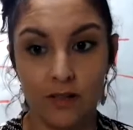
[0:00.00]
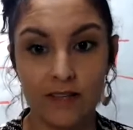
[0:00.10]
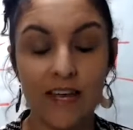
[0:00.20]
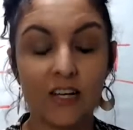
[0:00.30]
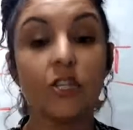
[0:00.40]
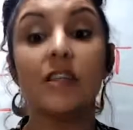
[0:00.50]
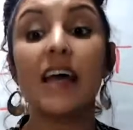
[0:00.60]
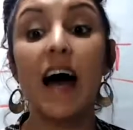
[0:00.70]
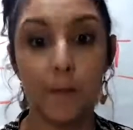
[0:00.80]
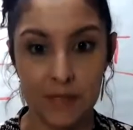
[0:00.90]
That's actually
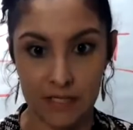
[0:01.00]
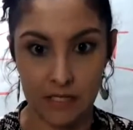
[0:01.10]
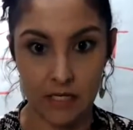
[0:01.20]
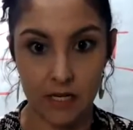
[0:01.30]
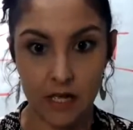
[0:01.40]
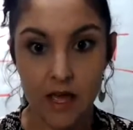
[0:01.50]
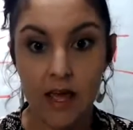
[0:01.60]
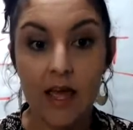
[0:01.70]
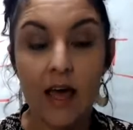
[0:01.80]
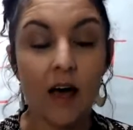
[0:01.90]
the opposite.
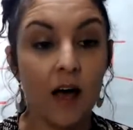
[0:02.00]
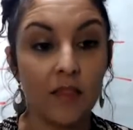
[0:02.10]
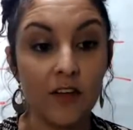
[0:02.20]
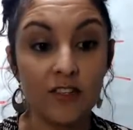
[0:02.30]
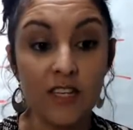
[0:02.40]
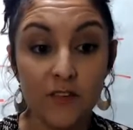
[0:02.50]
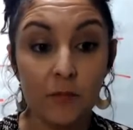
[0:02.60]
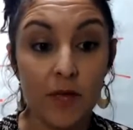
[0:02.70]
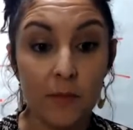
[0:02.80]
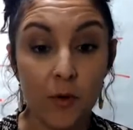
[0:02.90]
There's
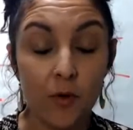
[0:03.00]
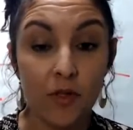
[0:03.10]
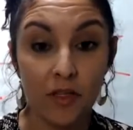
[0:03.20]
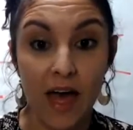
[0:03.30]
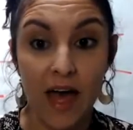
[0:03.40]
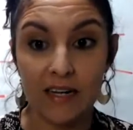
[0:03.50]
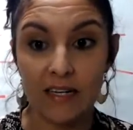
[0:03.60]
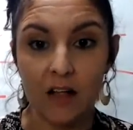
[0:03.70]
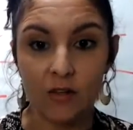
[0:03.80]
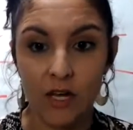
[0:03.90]
even people that
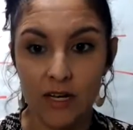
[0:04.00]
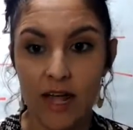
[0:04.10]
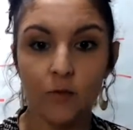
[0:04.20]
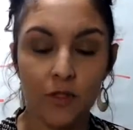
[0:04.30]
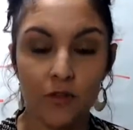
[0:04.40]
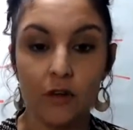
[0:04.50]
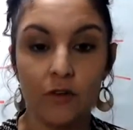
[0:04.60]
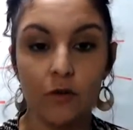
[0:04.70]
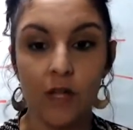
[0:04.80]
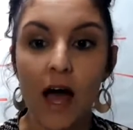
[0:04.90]
I'll connect with or
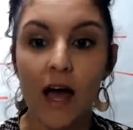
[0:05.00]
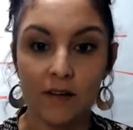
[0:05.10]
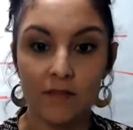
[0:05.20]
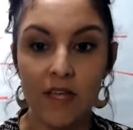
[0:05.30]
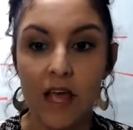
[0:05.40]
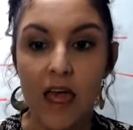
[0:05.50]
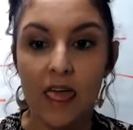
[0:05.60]
I'll do lives